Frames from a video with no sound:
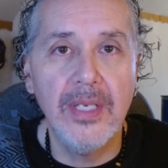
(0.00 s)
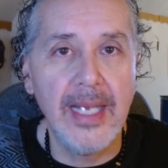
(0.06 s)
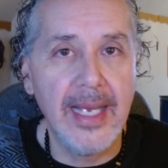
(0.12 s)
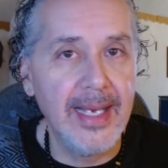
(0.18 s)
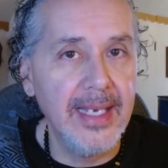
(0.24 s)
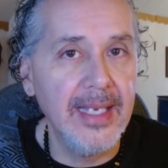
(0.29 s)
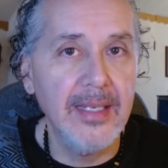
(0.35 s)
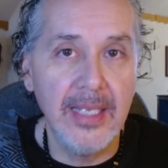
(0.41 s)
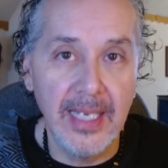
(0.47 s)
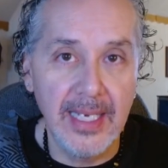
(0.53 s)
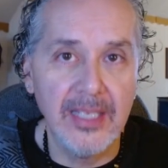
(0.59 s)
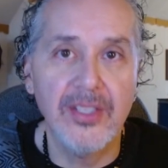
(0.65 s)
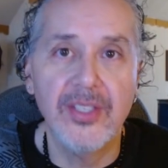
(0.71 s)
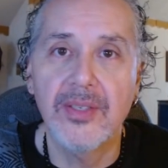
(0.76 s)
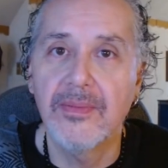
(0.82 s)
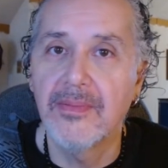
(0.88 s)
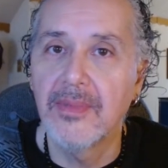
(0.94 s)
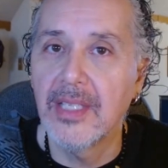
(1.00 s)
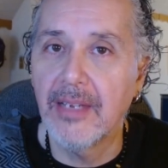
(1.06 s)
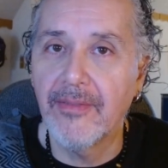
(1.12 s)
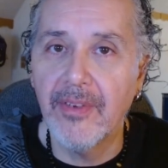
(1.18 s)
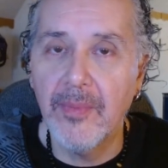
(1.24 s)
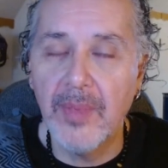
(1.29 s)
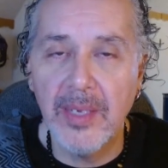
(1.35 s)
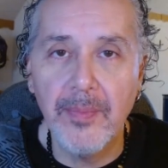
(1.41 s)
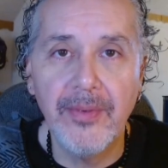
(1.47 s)
and I, yes, never
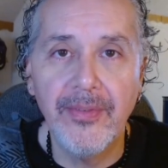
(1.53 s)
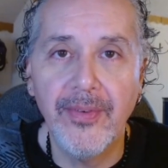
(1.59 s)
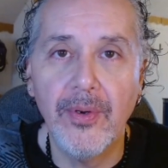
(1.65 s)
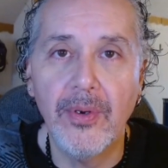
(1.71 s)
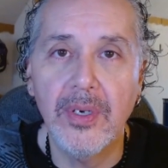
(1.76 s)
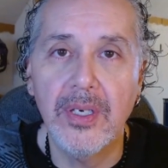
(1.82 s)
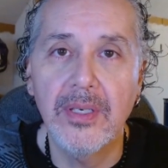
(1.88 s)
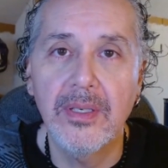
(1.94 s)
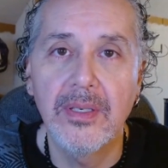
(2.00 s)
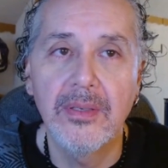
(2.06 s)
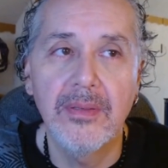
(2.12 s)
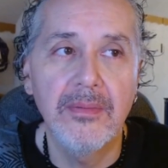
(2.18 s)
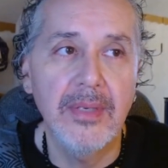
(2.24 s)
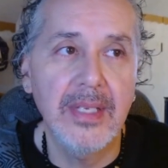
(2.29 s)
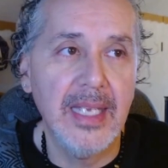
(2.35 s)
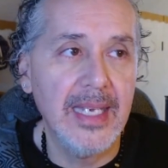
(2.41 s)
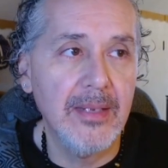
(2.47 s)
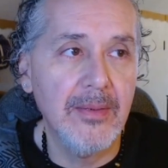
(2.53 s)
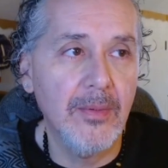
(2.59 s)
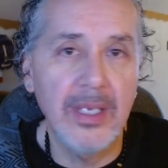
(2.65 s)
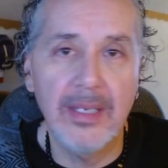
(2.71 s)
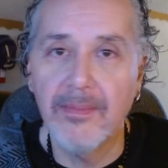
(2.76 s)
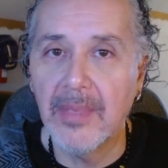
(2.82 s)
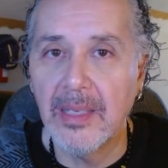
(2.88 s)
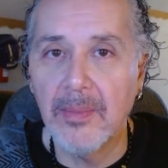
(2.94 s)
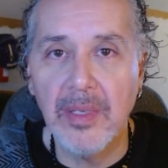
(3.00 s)
met before. We had
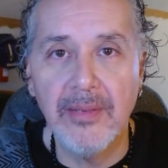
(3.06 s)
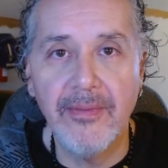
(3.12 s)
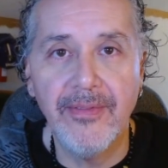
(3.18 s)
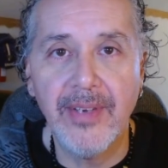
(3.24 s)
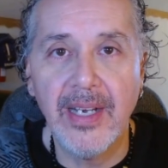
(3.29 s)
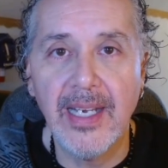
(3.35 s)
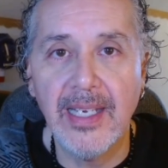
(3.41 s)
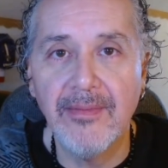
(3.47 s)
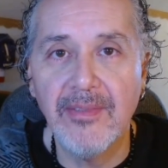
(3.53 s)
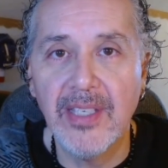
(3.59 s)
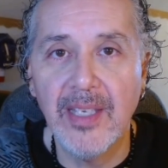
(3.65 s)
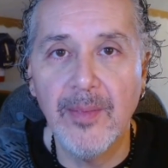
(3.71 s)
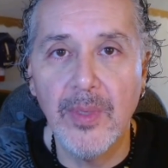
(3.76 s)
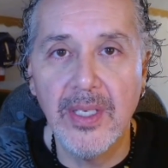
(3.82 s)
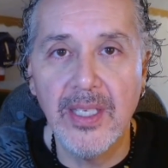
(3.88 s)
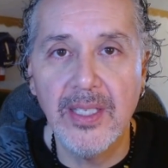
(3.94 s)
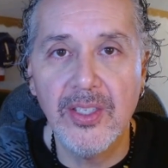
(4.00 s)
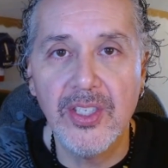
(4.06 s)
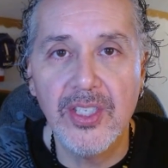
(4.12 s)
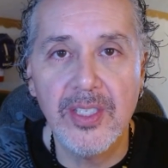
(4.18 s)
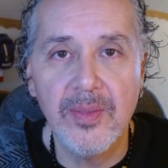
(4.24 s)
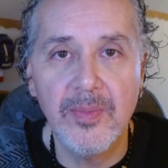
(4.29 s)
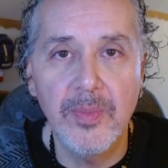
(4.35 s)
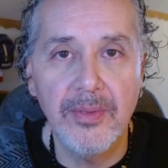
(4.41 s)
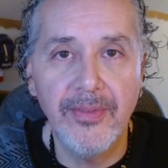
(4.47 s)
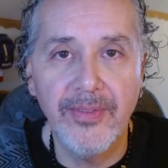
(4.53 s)
what, maybe 5-10
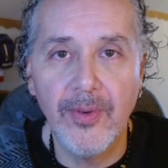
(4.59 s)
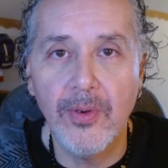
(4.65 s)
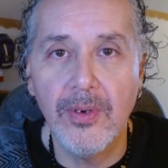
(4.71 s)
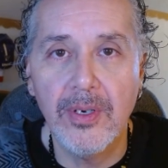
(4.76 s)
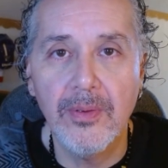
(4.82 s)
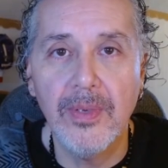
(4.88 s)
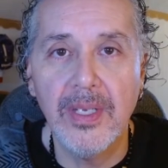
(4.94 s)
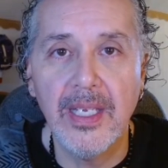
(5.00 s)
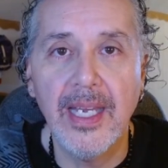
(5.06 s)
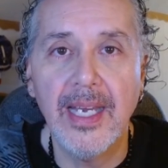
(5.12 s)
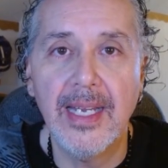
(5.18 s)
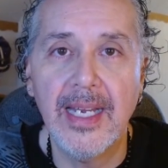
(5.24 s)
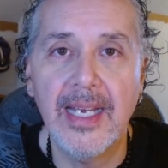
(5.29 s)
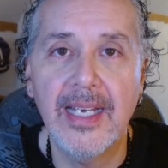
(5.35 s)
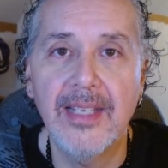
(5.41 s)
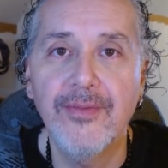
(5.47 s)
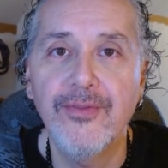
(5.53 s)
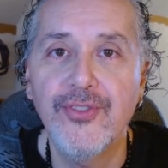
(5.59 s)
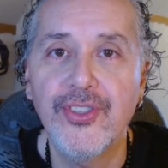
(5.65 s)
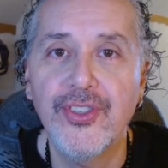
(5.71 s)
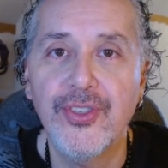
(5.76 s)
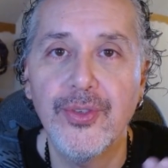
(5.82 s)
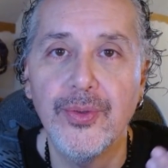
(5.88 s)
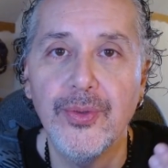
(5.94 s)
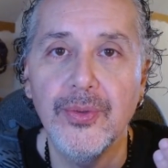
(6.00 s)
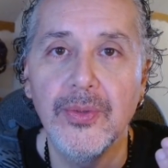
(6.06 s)
minutes before we got on
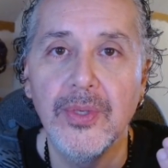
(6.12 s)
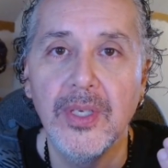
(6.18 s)
to